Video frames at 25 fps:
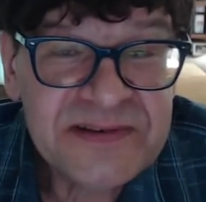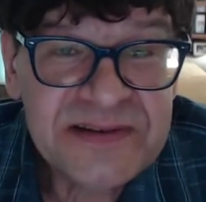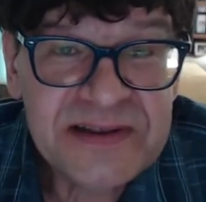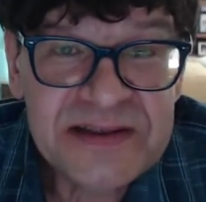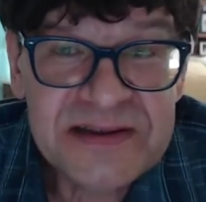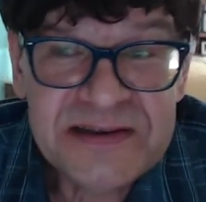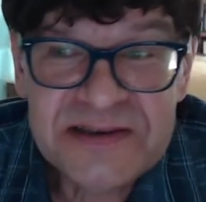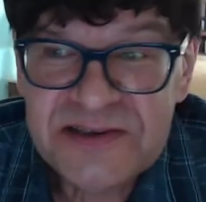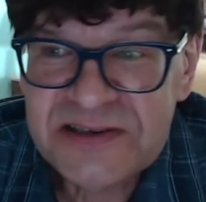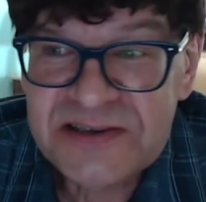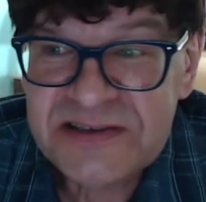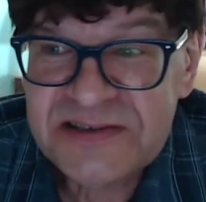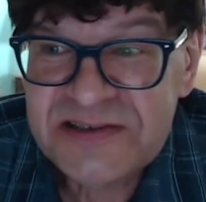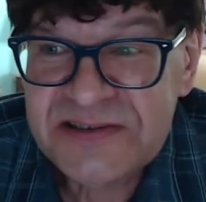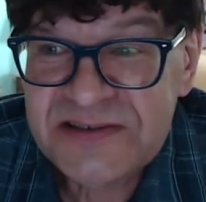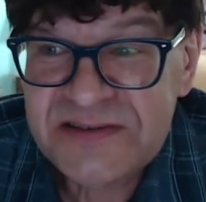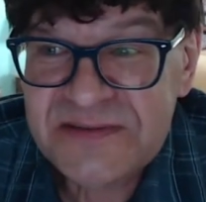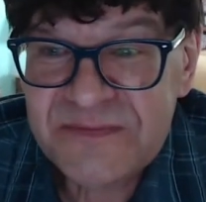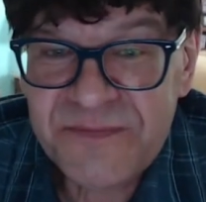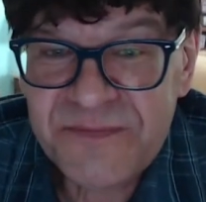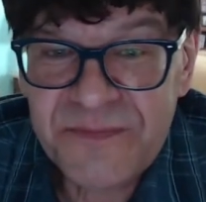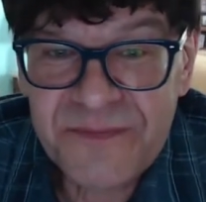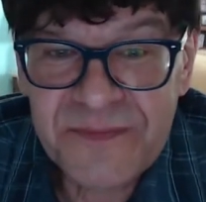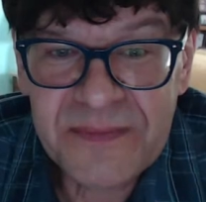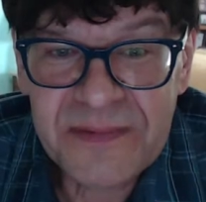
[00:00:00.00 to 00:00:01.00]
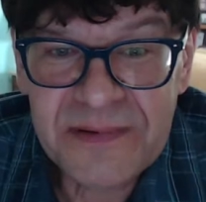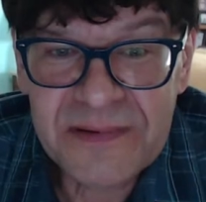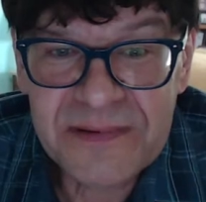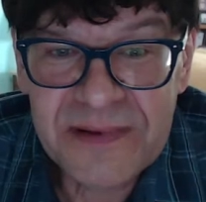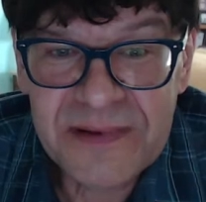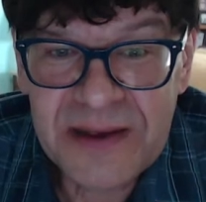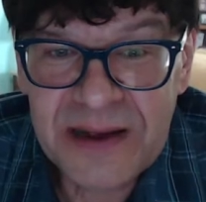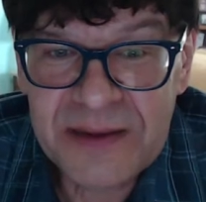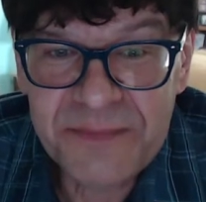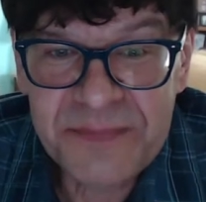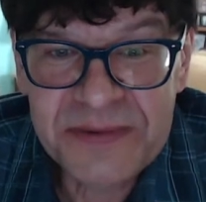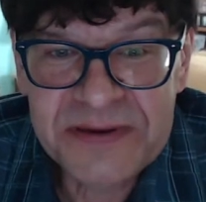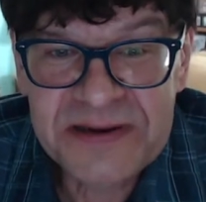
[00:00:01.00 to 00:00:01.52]
They just
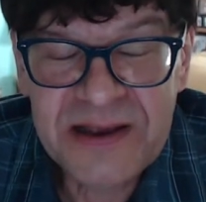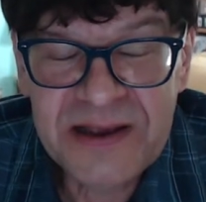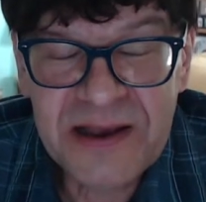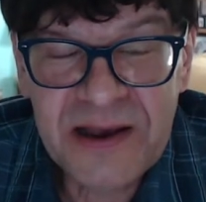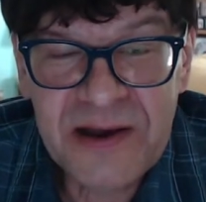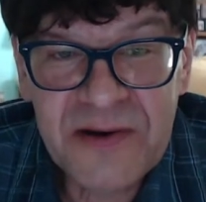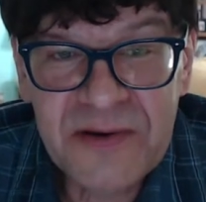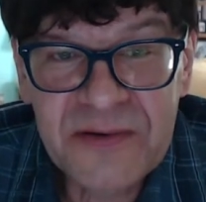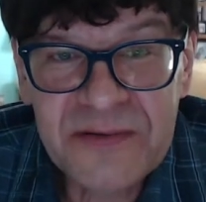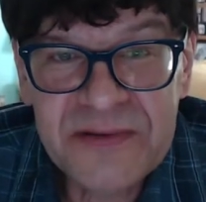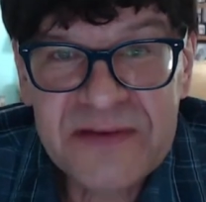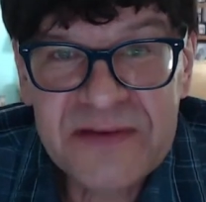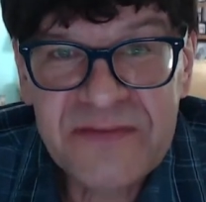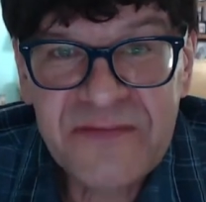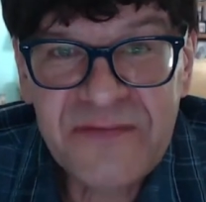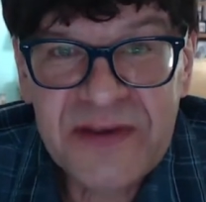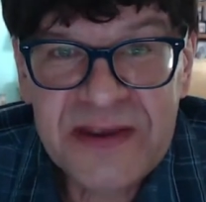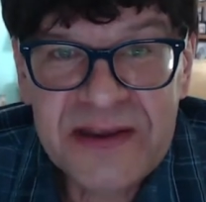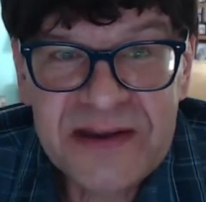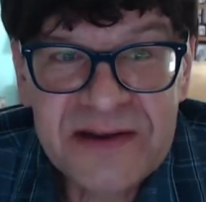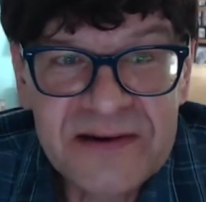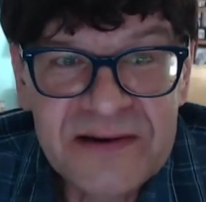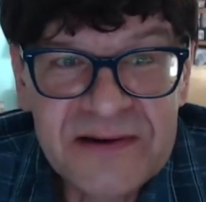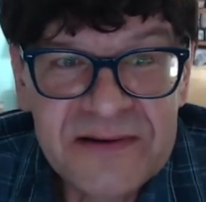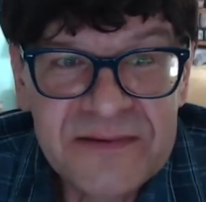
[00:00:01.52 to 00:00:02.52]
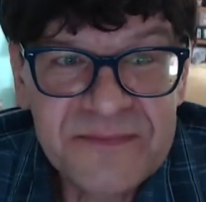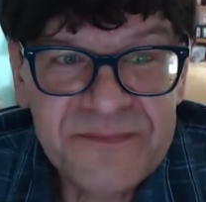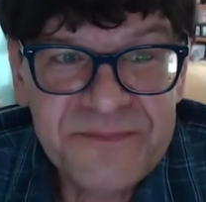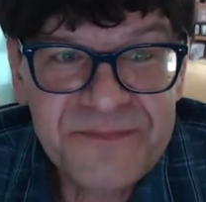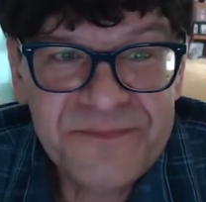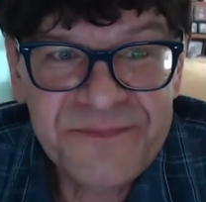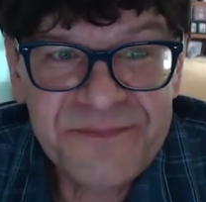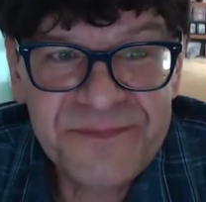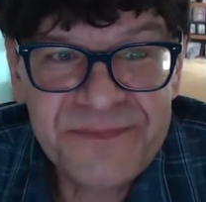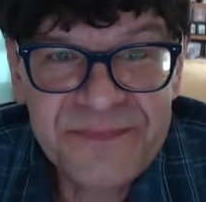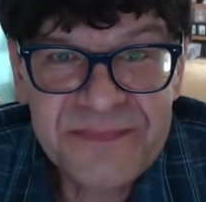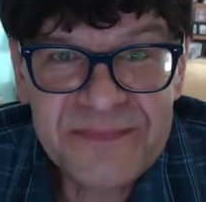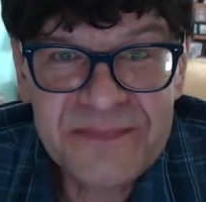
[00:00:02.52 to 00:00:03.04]
up and go. They figure,
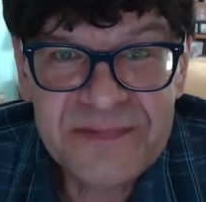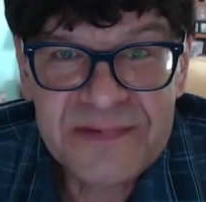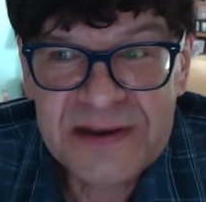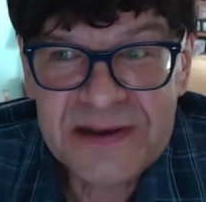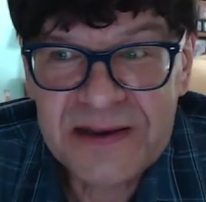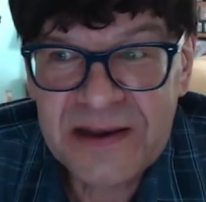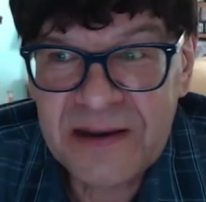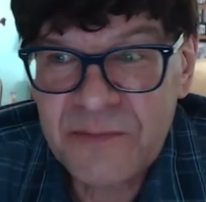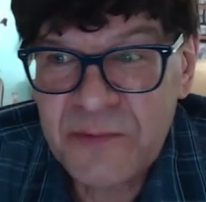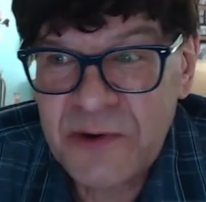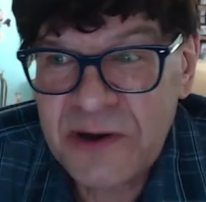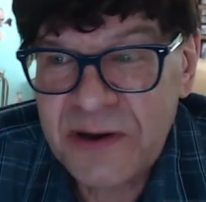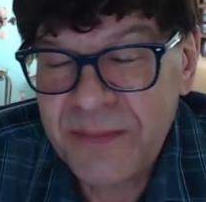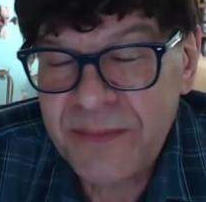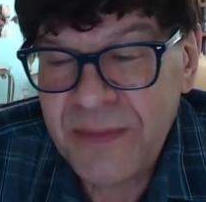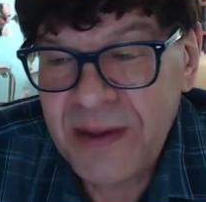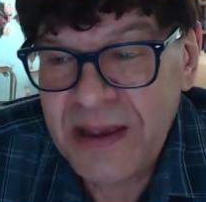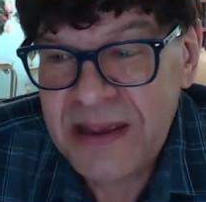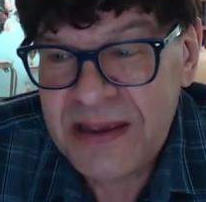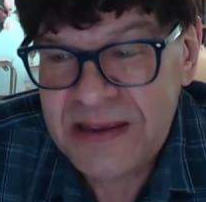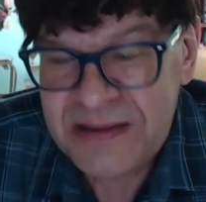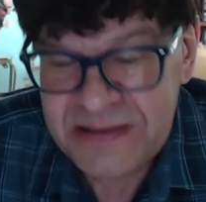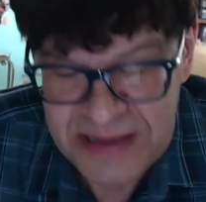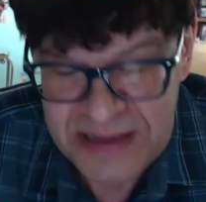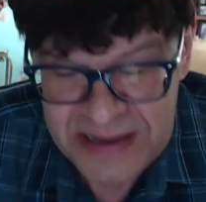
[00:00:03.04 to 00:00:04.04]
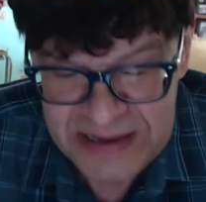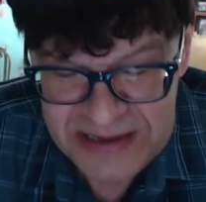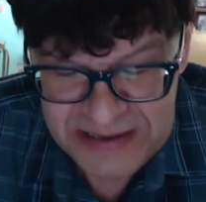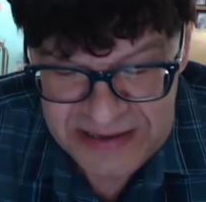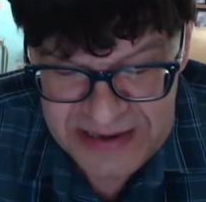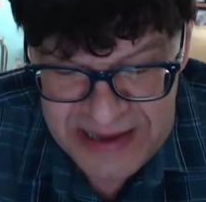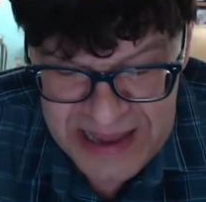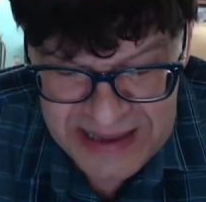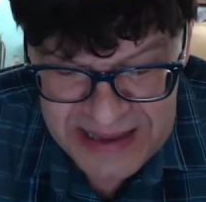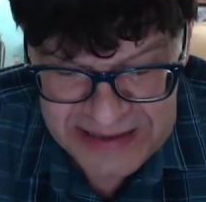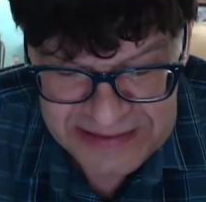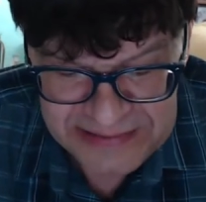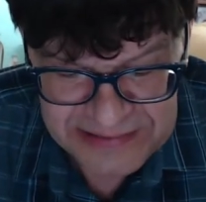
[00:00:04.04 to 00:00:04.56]
come what may, they
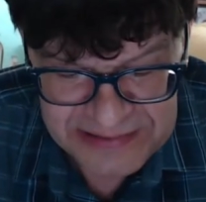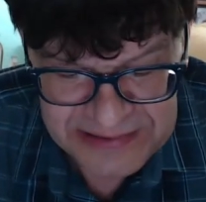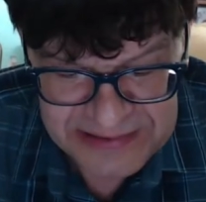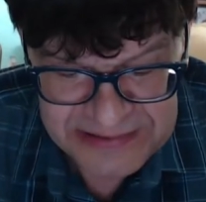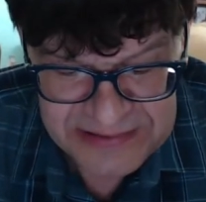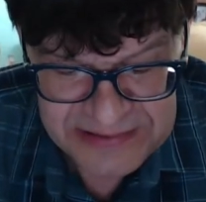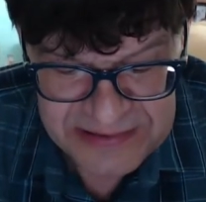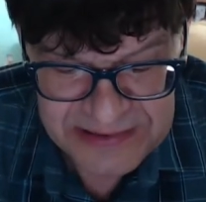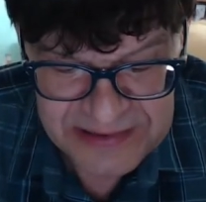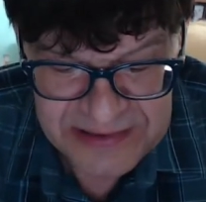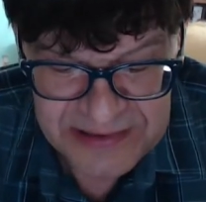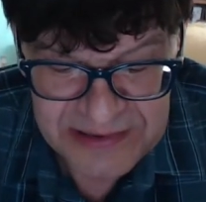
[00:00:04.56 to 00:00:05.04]
can handle it,